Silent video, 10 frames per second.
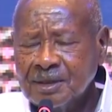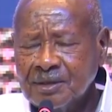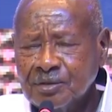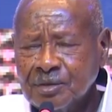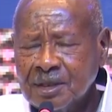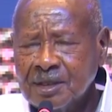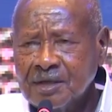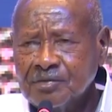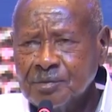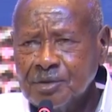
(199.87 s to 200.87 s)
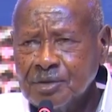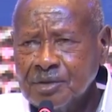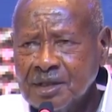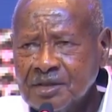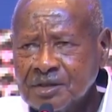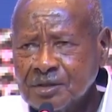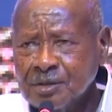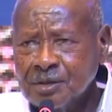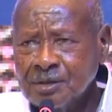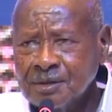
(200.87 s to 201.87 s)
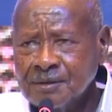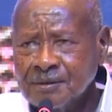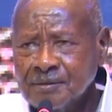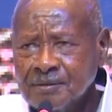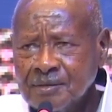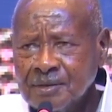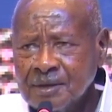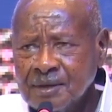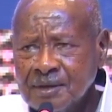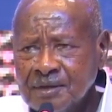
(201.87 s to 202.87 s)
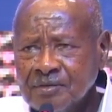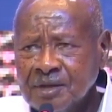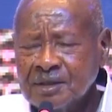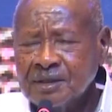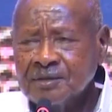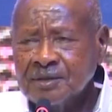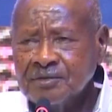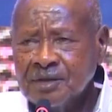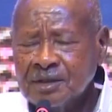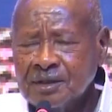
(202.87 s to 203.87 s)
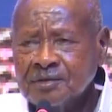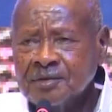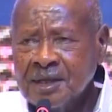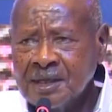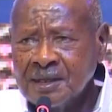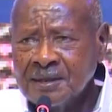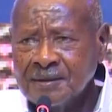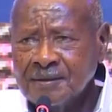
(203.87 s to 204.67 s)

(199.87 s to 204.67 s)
1.5 million years ago, invented fire,